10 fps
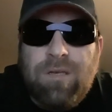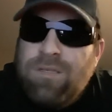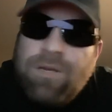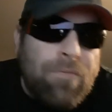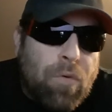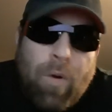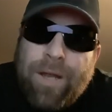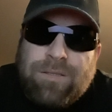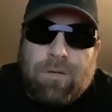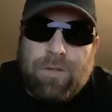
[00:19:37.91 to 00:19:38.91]
Civil
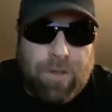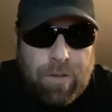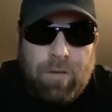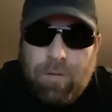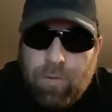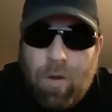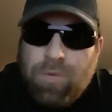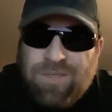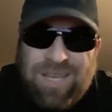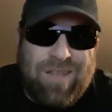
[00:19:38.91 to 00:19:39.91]
rights are good. No
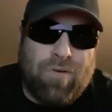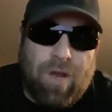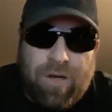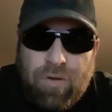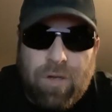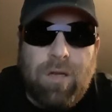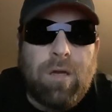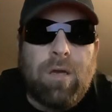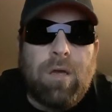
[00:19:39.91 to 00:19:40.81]
one's saying they're not good.